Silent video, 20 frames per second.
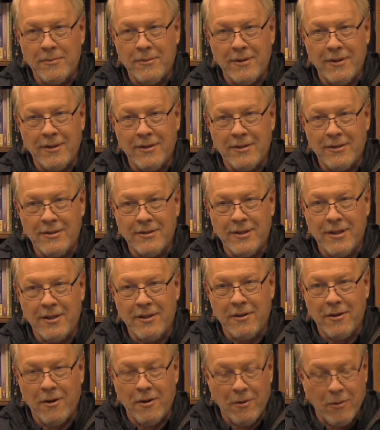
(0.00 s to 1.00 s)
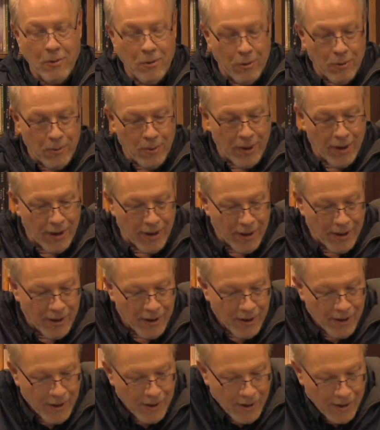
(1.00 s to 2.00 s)
that just isn't going to go away.
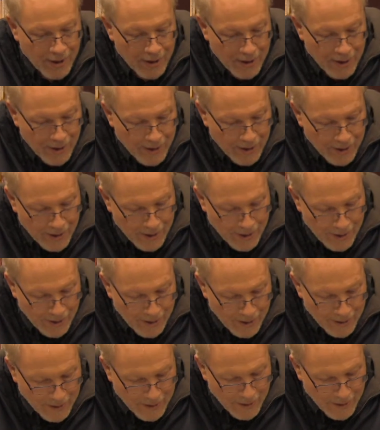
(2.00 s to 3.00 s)
And